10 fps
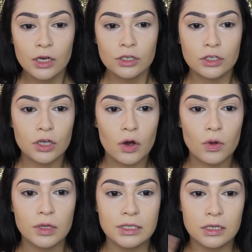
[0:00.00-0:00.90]

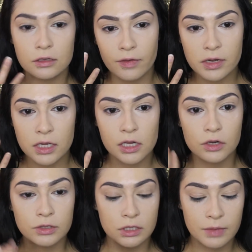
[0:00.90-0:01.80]
So this is fairly
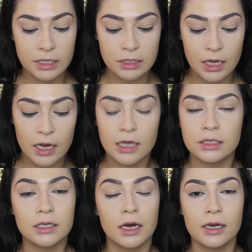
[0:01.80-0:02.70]
close to my skin.
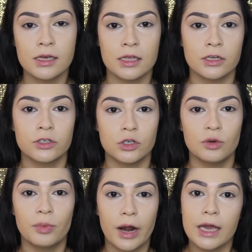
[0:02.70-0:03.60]
It's not anything
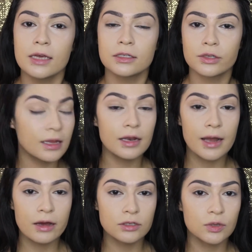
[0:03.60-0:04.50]
too bright. So
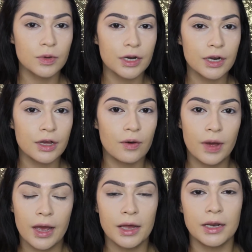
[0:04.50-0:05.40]
we're gonna go
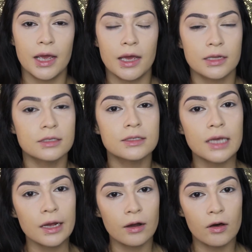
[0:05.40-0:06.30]
ahead and
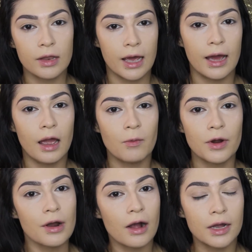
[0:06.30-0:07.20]
set all that, and
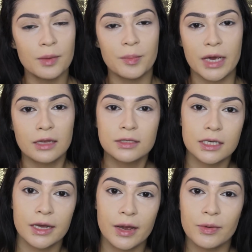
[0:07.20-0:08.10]
we're not gonna bake
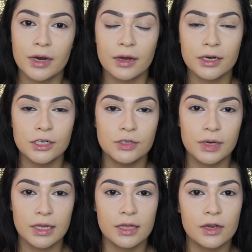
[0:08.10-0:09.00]
today. We're not gonna do
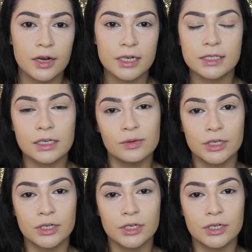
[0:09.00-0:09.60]
anything crazy.